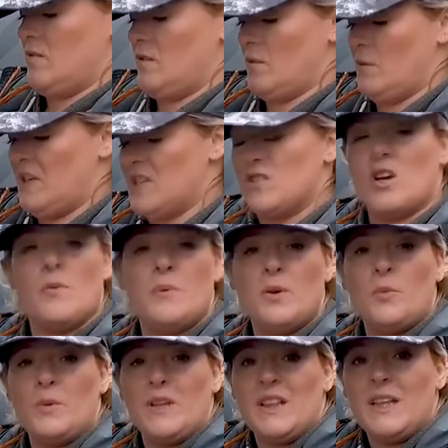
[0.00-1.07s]
So we can top it
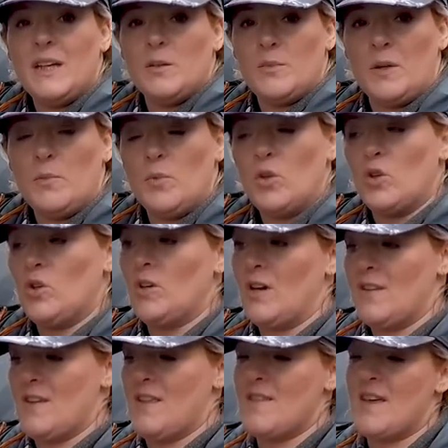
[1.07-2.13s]
up with a little bit more,
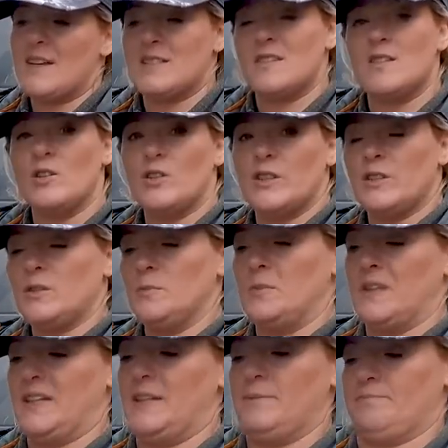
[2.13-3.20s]
and then that's the oil
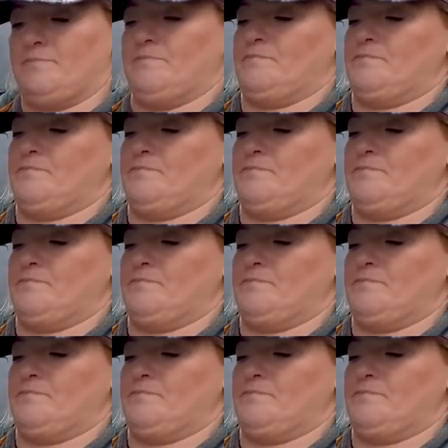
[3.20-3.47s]
complete.